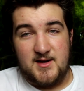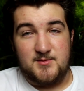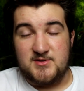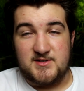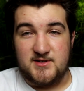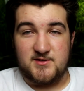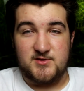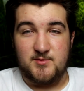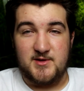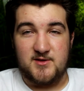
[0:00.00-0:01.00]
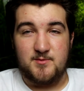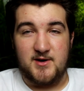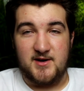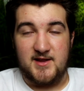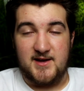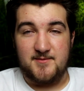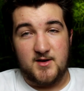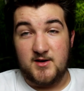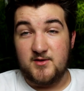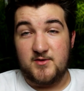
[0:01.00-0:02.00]
I'm just going to assume that it's part of that.
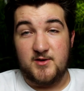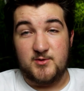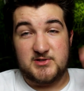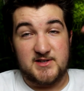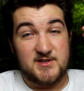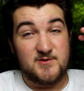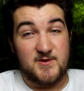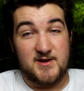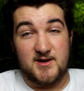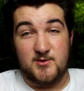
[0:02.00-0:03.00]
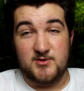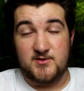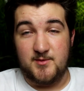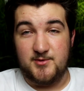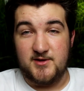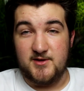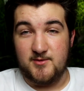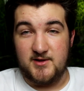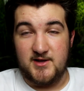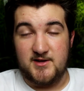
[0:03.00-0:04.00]
Another thing which I did find out was completely
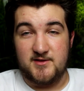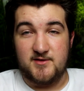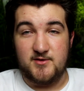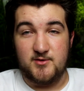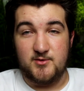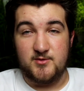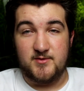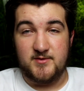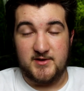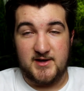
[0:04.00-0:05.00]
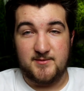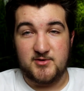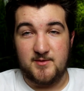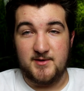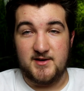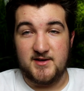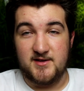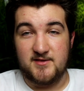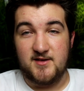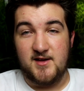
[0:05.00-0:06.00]
related to the Lyme treatment
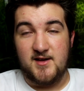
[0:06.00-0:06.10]
is